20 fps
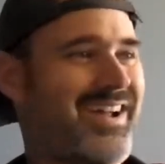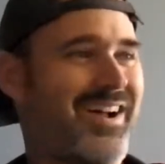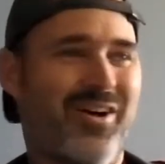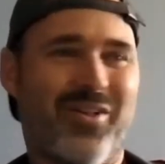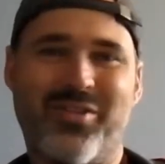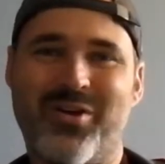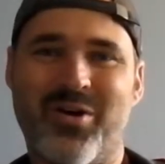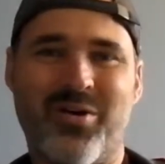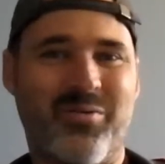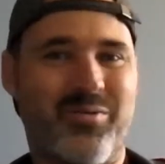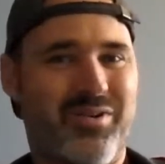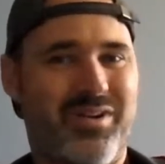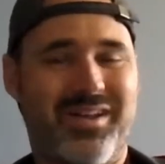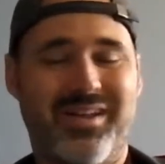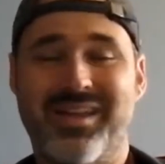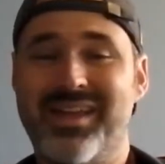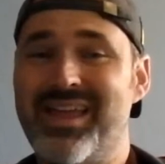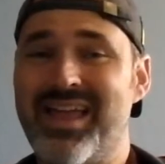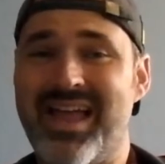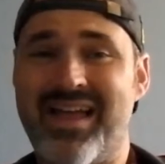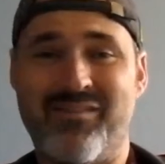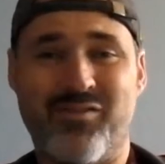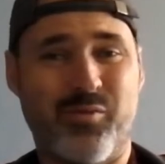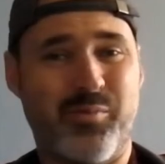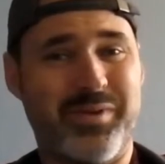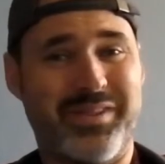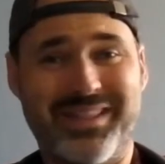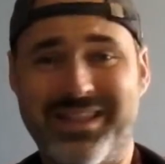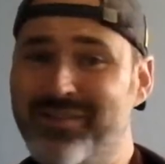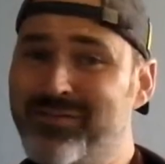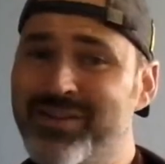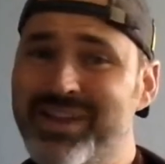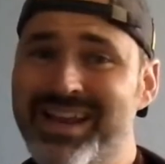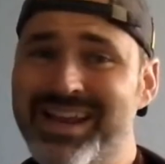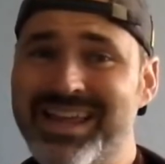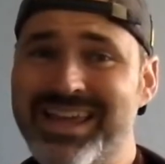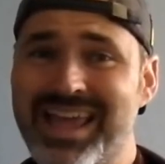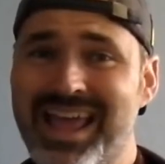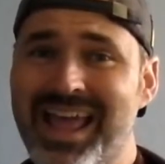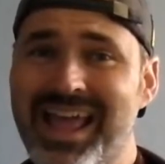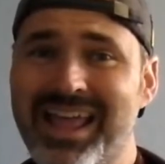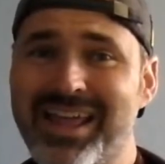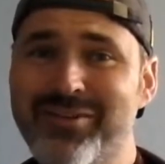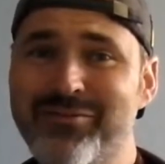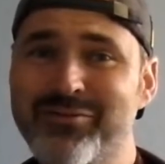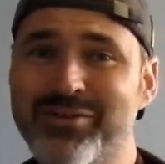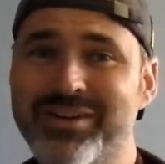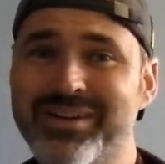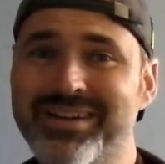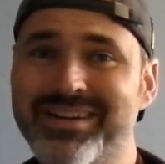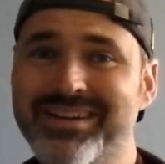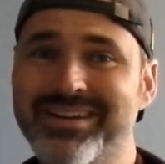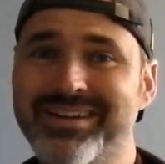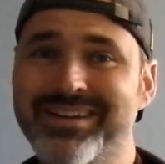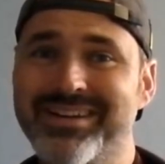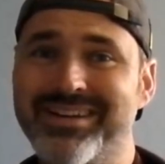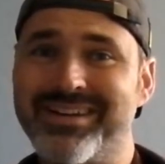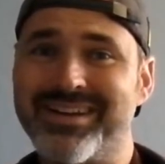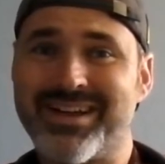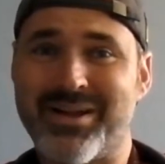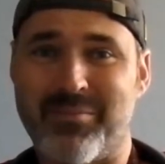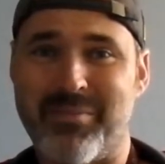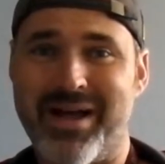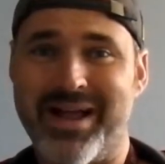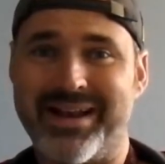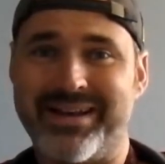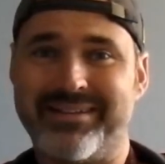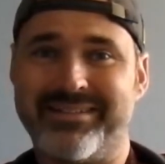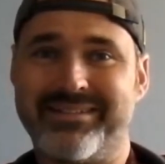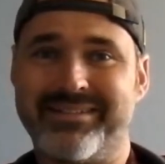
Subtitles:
Although, have you been living in a cave? Come on.